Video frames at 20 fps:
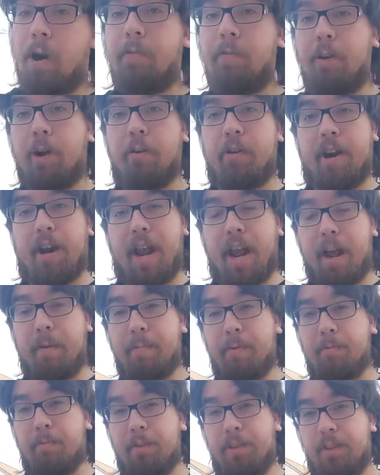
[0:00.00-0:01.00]
very
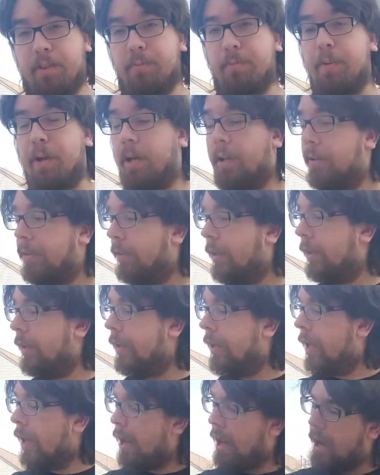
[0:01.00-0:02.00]
happy with this belt.
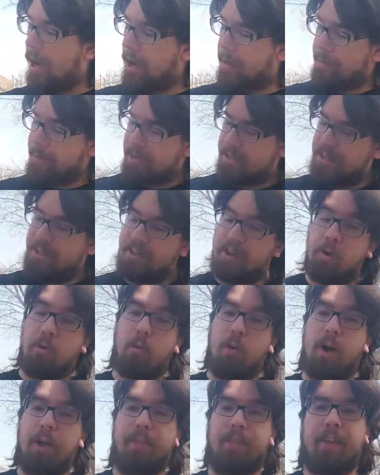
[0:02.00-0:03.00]
It's still
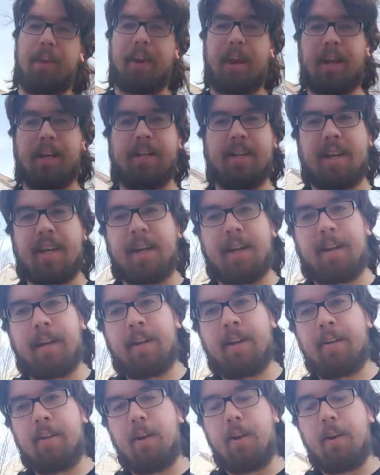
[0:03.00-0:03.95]
one that I take